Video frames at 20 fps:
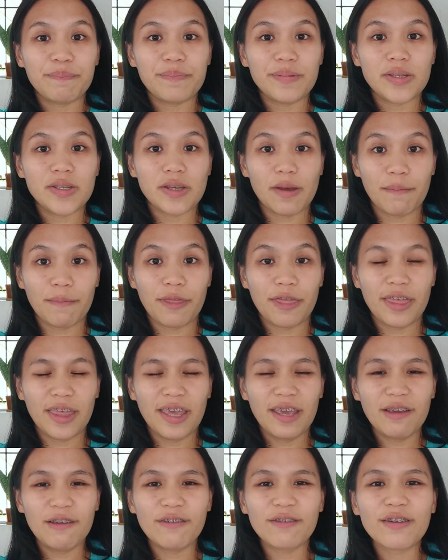
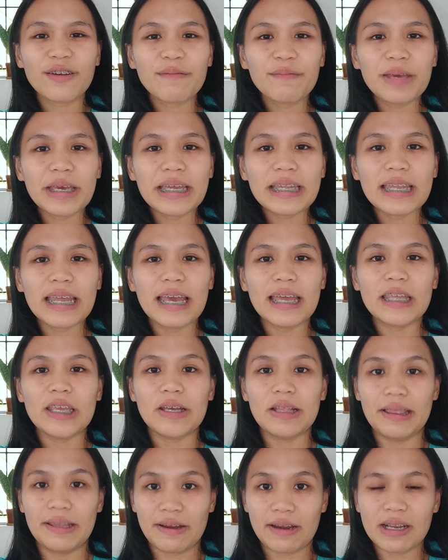something from it and
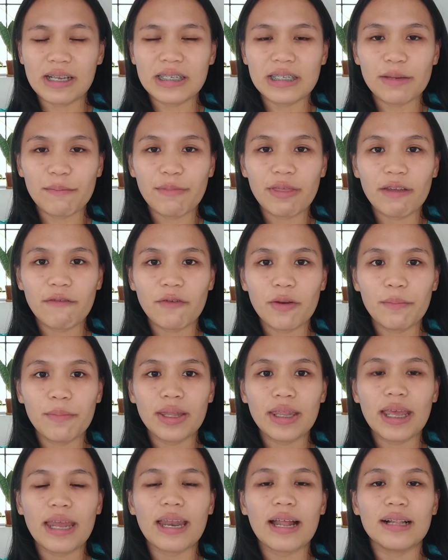you learned something from
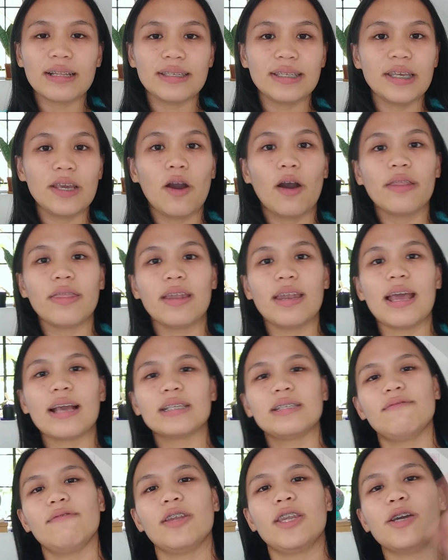it, and I'll see you on the
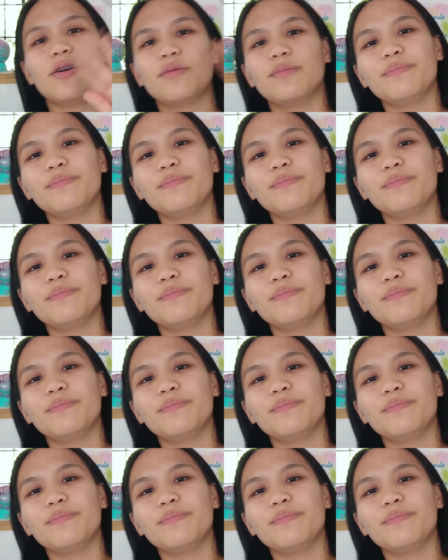next video.